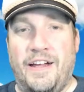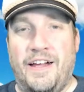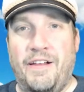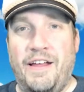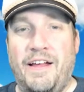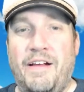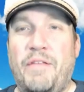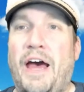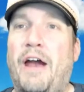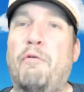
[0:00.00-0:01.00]

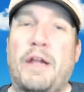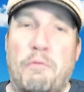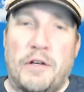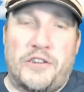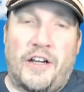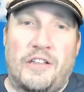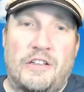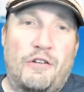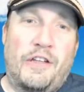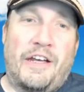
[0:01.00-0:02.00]
I really wish I
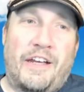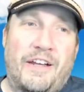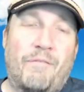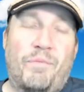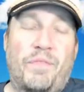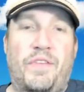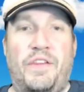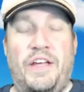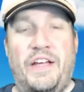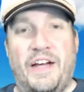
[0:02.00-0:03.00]
could do
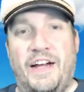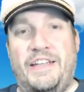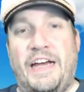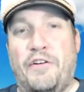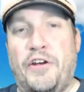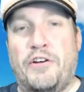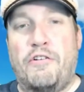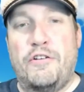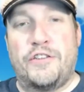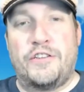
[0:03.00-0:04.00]
the Down Under
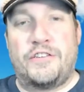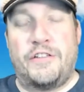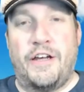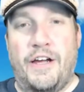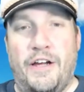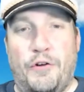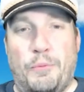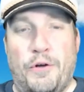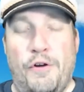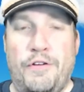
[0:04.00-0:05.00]
Cruisers
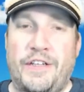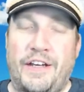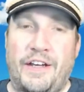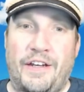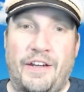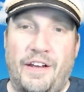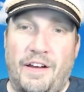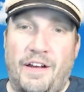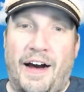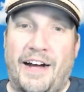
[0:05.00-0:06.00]
group cruise in
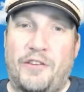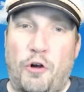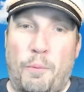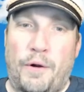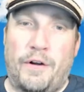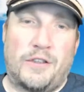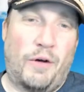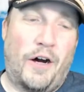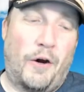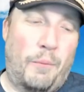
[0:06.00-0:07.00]
October as
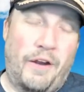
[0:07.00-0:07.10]
well.